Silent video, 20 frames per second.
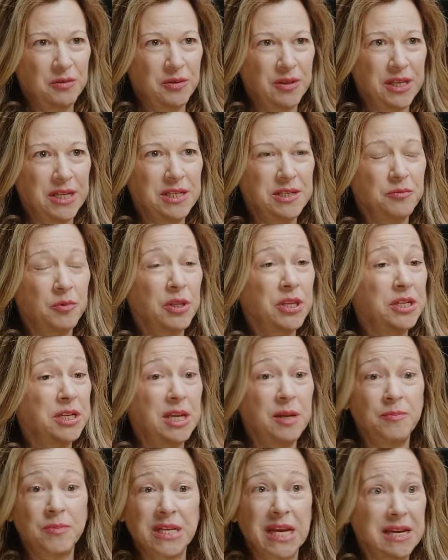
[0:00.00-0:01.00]
Will they will they
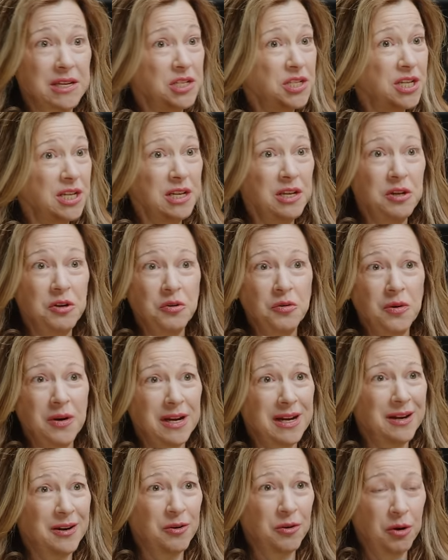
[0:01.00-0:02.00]
keep texting you,
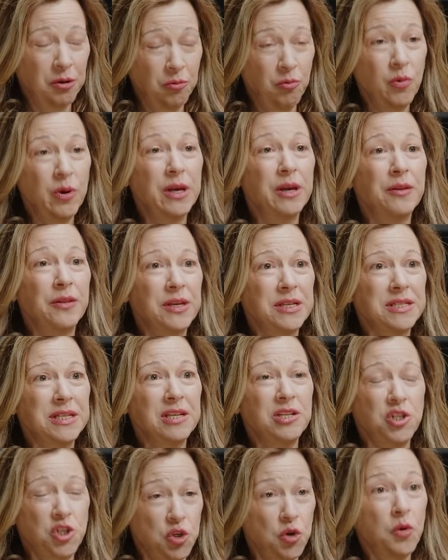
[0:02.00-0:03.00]
or will they
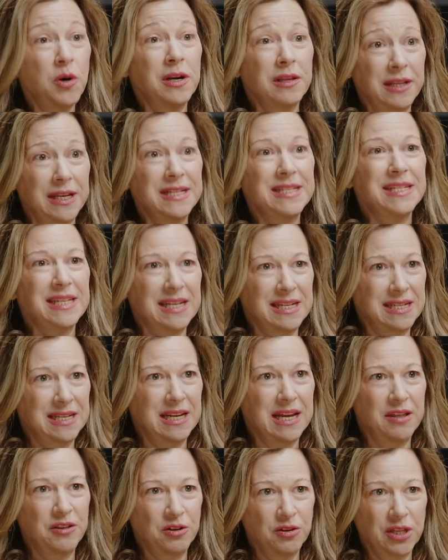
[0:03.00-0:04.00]
say, sure, let's get
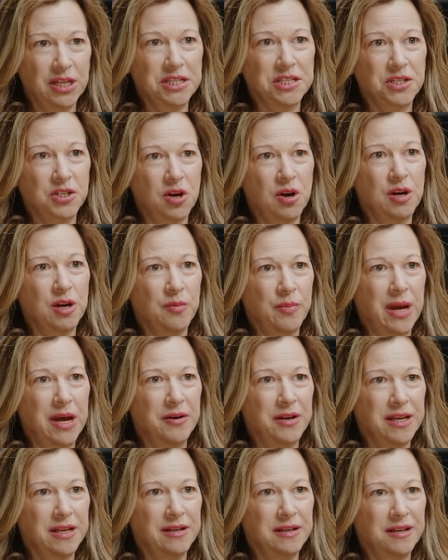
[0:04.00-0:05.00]
together, let's talk
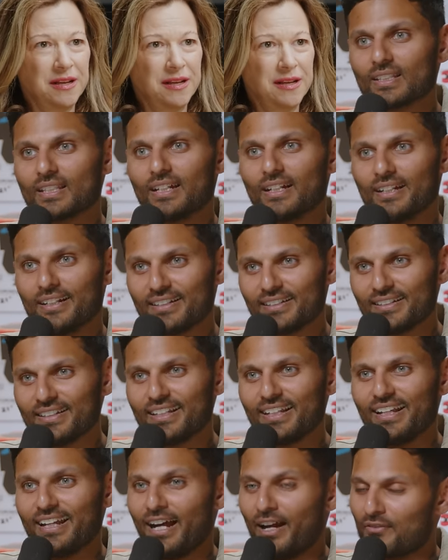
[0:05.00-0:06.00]
about it? Yeah.
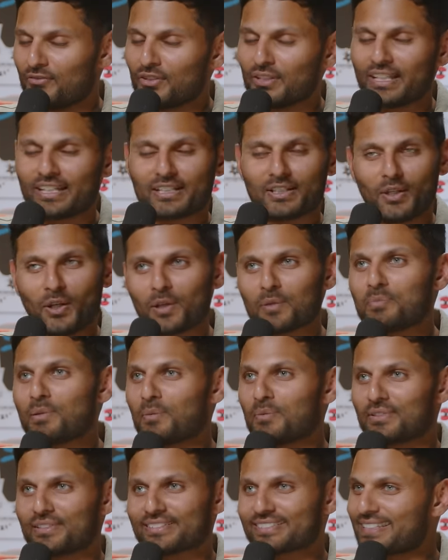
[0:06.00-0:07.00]
I feel like a lot of
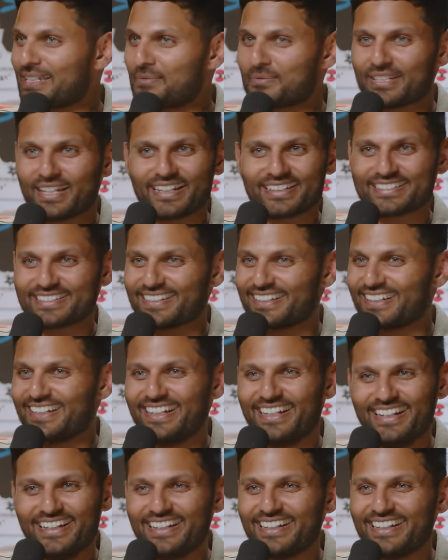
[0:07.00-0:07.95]
people just keep texting.